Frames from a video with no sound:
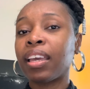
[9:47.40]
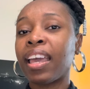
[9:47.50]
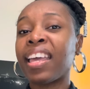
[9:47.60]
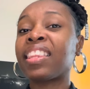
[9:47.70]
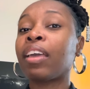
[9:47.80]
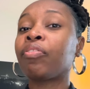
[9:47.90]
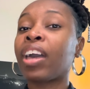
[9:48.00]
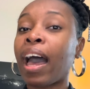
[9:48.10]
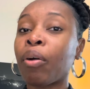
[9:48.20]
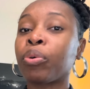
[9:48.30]
And they've
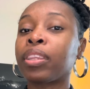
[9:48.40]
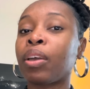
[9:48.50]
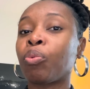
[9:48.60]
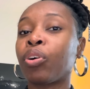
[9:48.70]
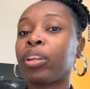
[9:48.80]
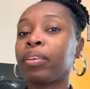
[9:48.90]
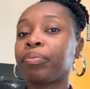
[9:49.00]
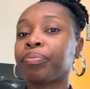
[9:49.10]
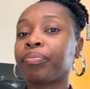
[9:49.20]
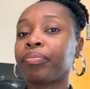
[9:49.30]
got what they wanted.
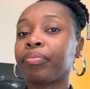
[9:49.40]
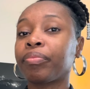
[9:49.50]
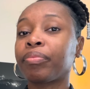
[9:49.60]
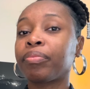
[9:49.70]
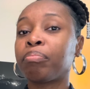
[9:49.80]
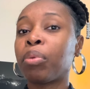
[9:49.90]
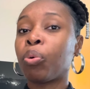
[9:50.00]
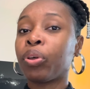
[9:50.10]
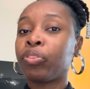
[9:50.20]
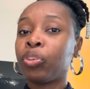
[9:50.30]
But
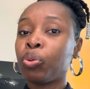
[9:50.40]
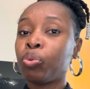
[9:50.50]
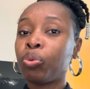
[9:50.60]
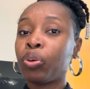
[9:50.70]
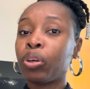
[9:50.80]
with you,